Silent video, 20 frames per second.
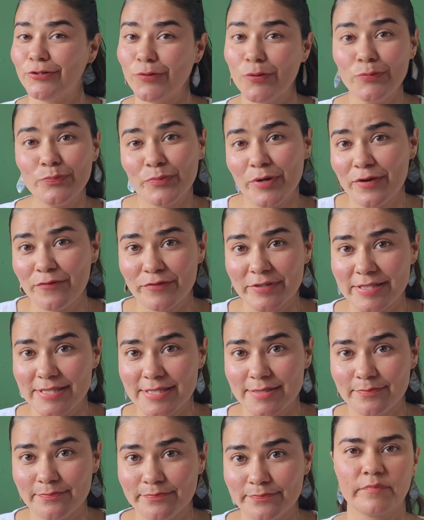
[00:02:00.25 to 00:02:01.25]
own
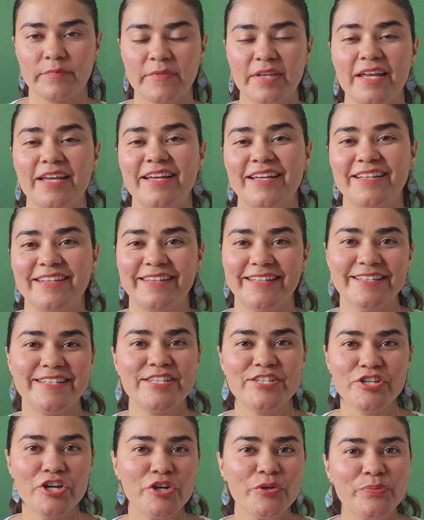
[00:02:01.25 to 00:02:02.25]
preference. Let's
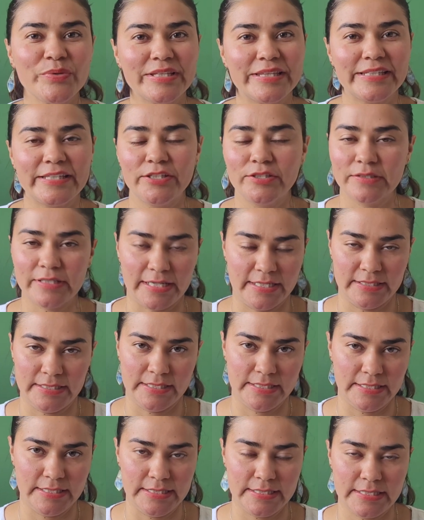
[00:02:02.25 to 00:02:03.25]
start with legal
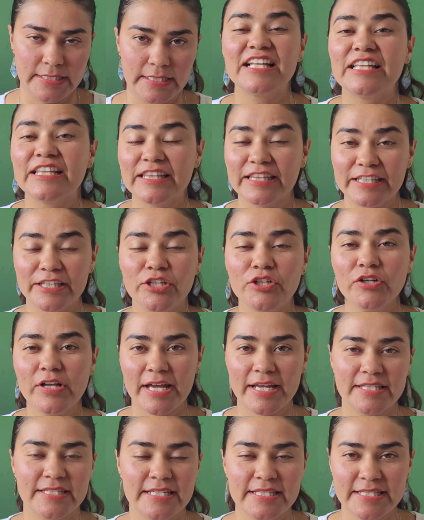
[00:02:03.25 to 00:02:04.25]
entities. Legal
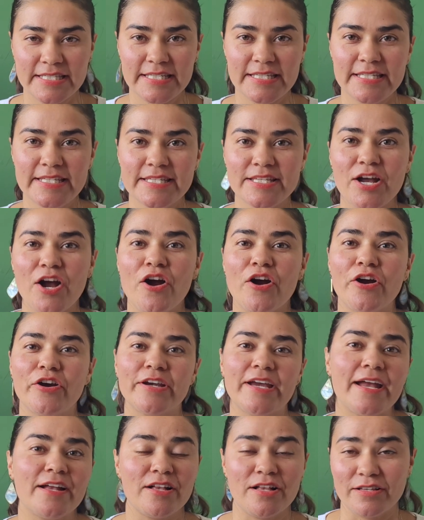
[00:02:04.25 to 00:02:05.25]
entities
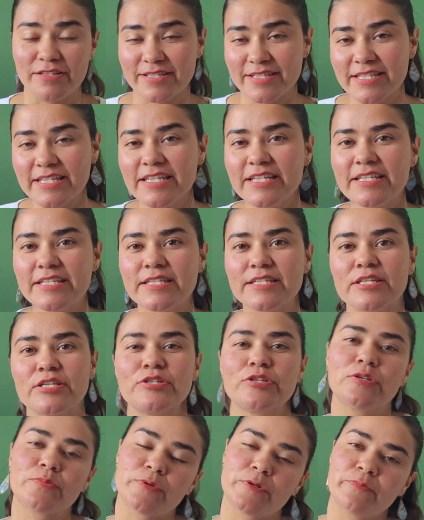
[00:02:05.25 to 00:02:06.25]
are LLCs,
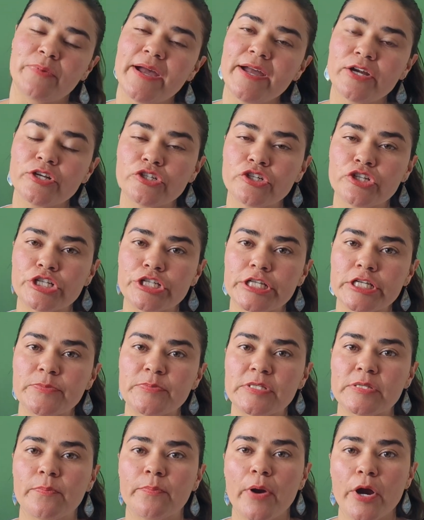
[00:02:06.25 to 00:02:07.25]
sole
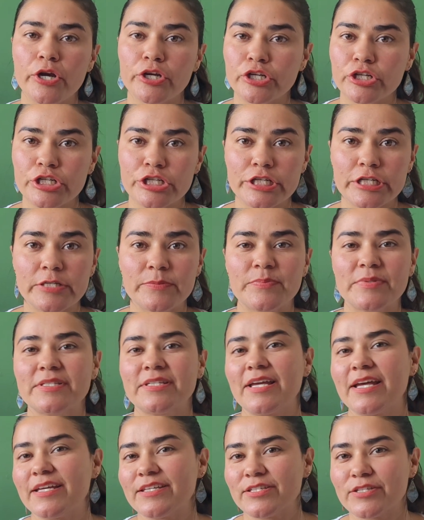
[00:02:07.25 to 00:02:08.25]
proprietorships, partnerships,
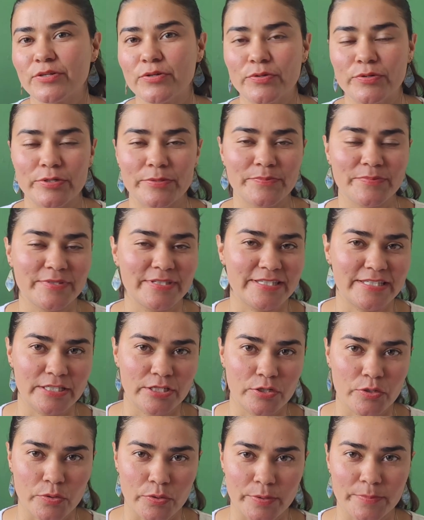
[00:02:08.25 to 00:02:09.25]
S Corp, C
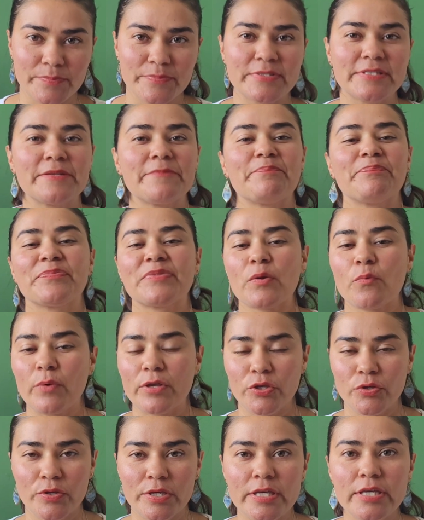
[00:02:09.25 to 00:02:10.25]
Corp.
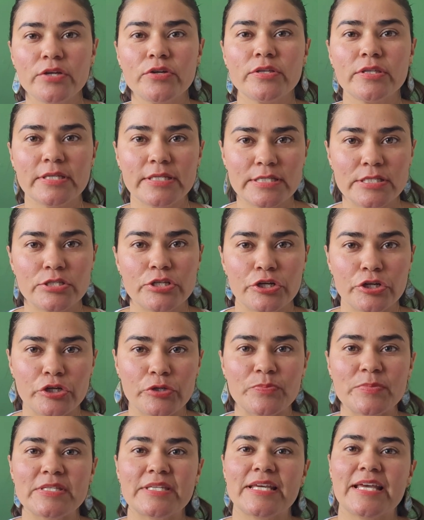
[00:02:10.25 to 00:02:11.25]
When you hear these
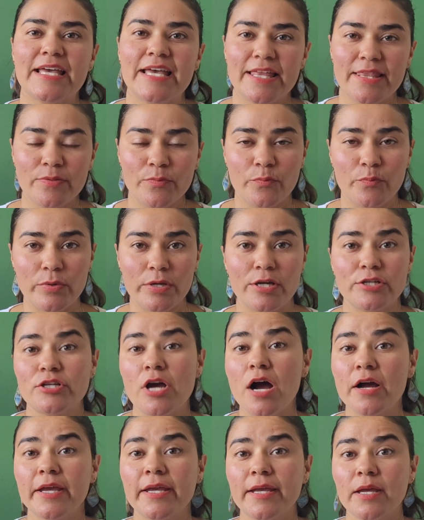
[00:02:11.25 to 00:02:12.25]
terms, we are
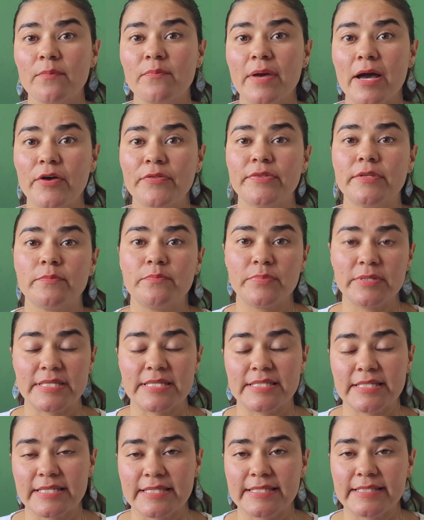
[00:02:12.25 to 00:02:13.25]
talking about the
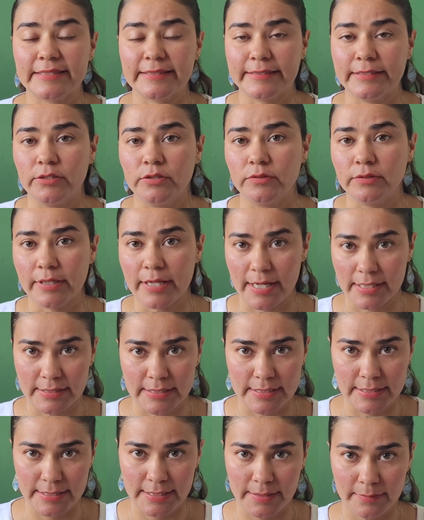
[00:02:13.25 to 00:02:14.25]
business legal
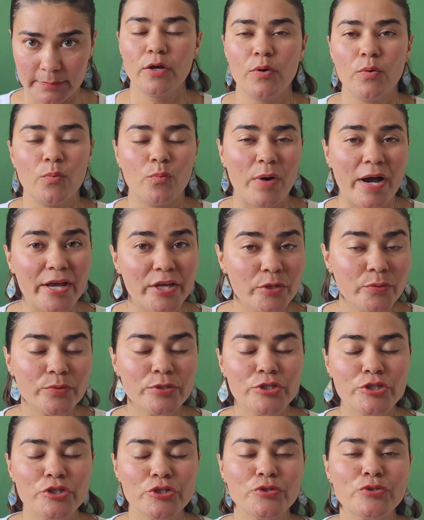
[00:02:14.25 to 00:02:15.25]
entity. Why you
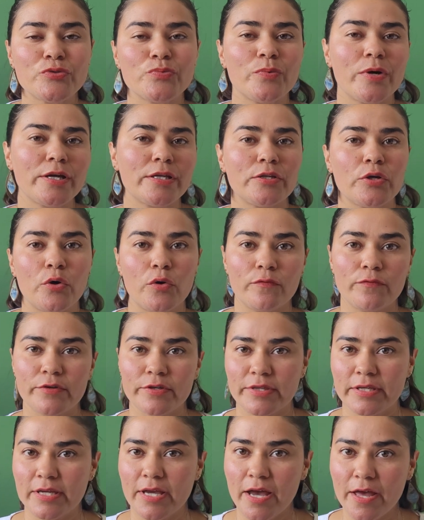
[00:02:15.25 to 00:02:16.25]
would choose one over
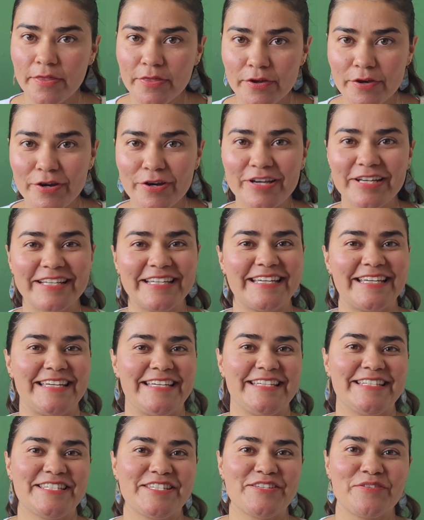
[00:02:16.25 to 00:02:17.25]
the other
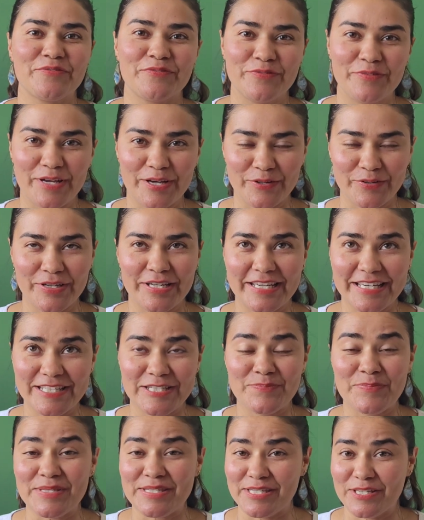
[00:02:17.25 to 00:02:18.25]
is very
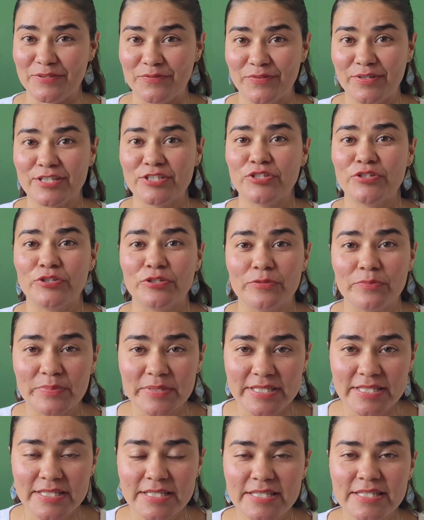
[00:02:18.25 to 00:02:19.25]
specific to your
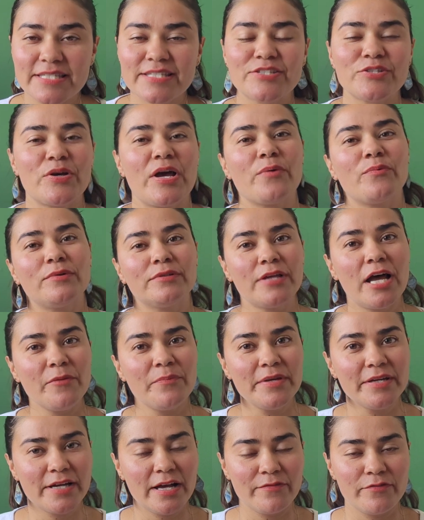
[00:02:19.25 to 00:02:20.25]
business, so I will not
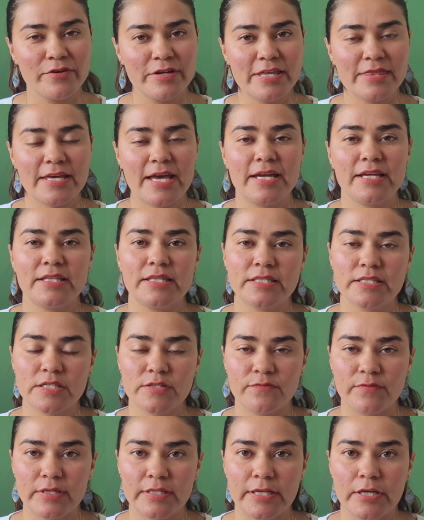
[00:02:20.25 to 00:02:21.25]
be covering that in this
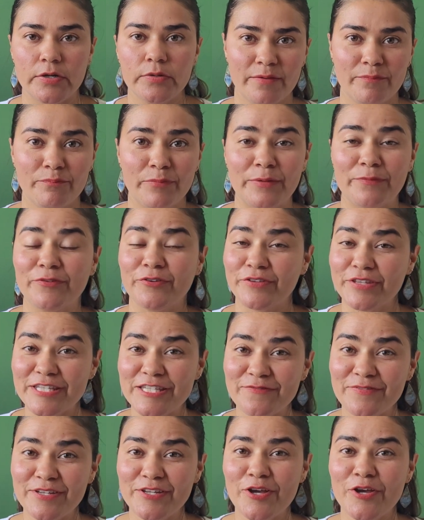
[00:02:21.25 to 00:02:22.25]
video. But for
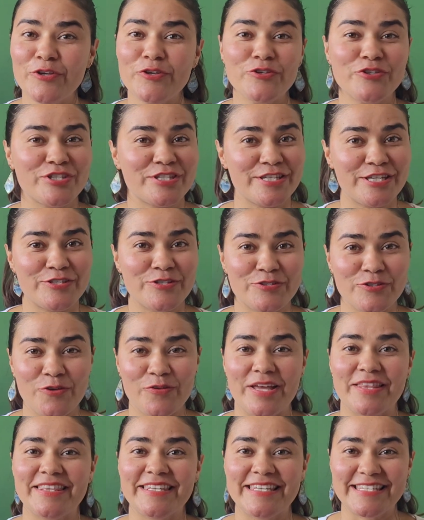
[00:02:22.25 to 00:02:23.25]
this video, you just need to know
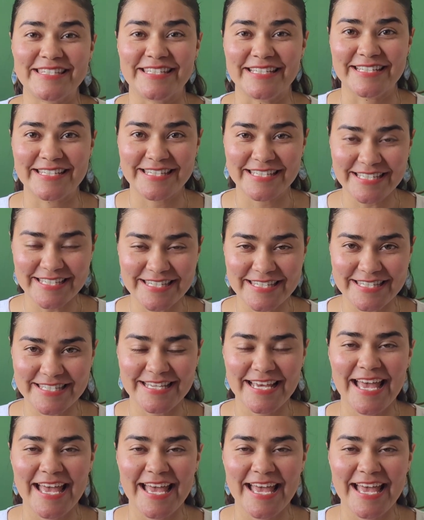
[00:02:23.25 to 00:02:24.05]
that these exist